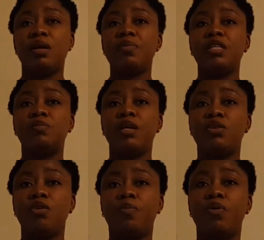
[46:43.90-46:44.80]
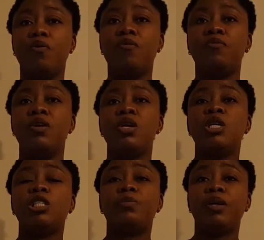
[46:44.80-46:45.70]
is made up of
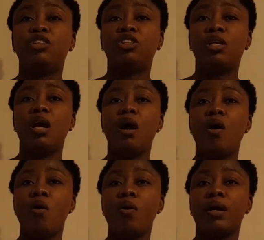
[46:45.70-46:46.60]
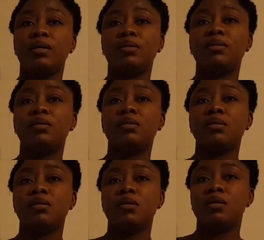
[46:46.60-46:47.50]
special organs.
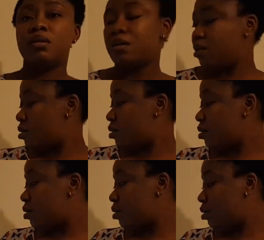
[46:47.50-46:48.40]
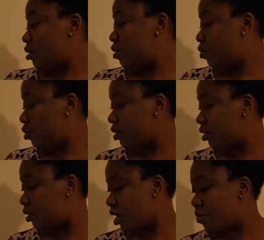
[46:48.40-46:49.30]
The immune
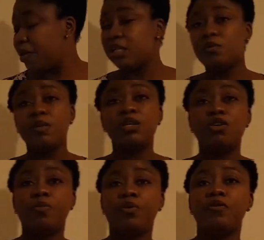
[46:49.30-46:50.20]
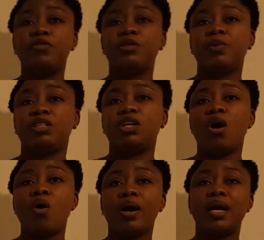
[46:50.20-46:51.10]
system is made up of special
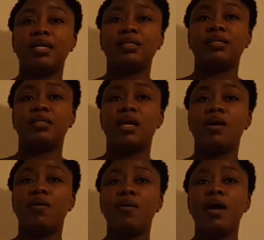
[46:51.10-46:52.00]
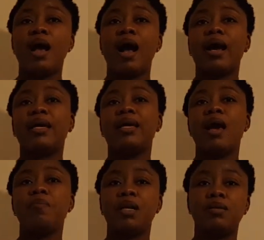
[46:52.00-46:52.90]
organs, cells, and
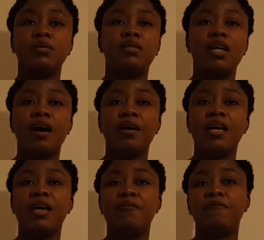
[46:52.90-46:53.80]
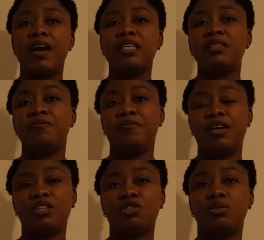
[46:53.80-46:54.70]
chemicals that fight
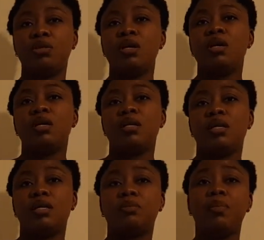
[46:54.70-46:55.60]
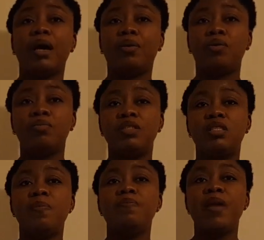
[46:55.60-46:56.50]
infection. That's microbes.
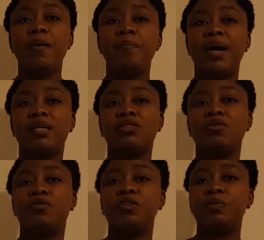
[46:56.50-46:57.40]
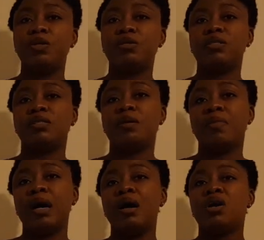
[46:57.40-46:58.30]
The main parts of the immune system
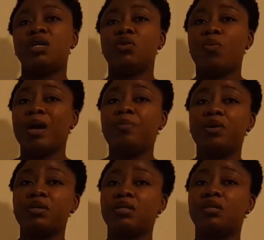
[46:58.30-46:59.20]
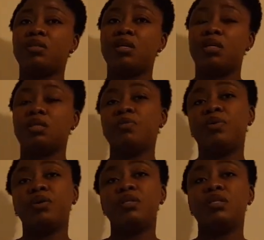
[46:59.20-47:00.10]
are the white blood cells, the
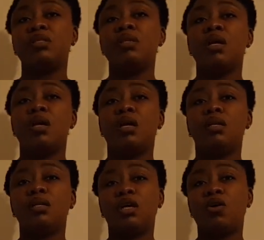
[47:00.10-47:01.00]
antibodies, the